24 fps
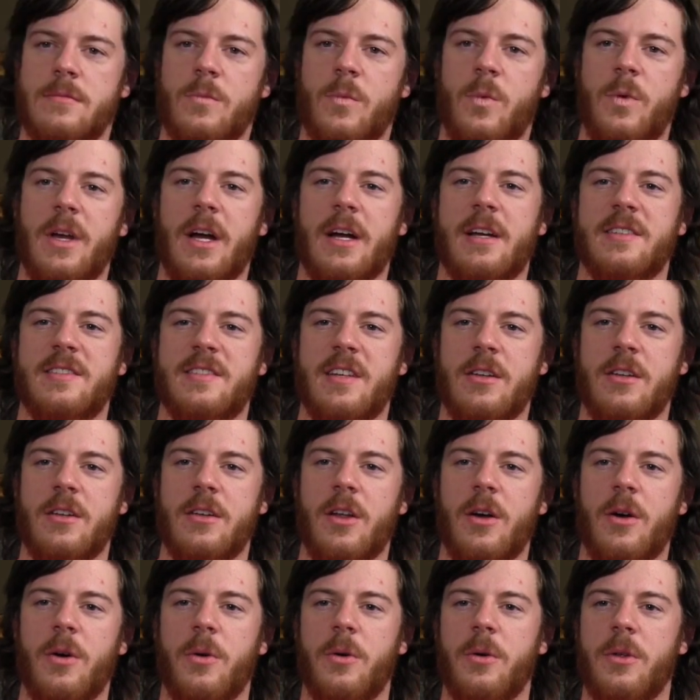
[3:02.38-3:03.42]
Well, yeah, because then you
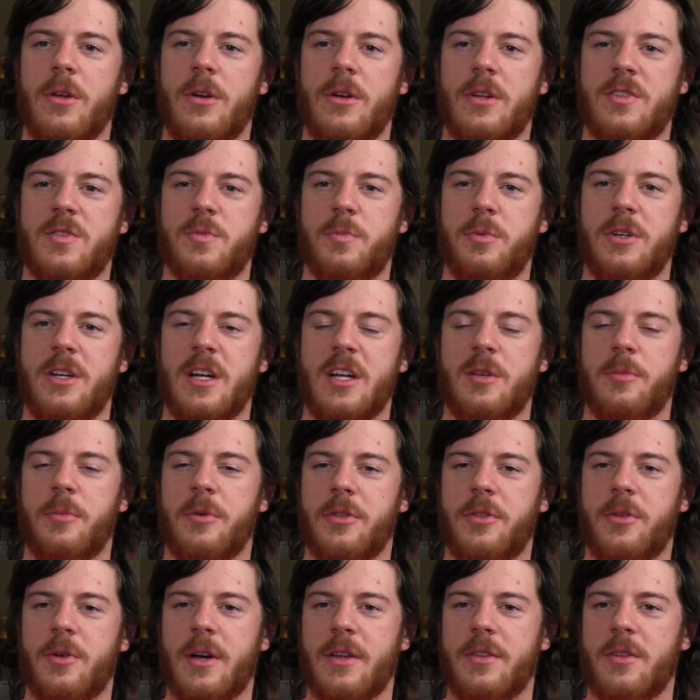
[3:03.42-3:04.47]
know it's predictable
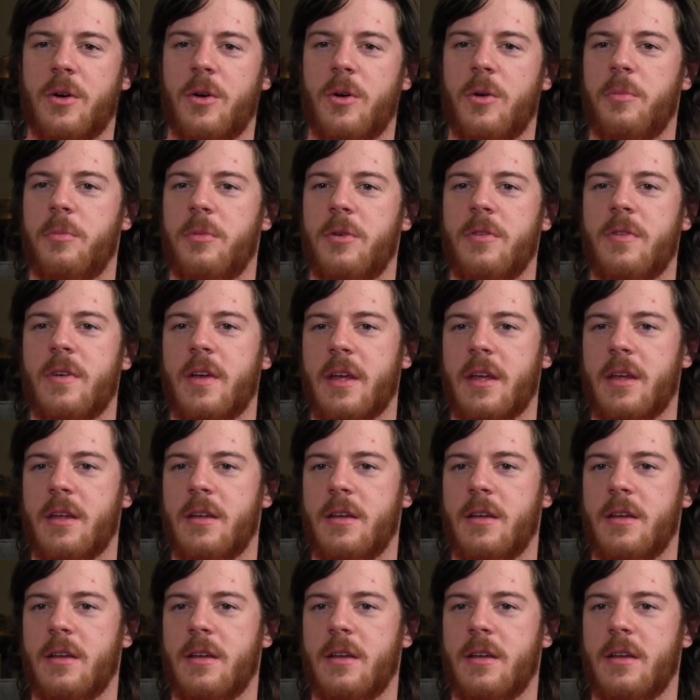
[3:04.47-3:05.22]
throughout the whole movie.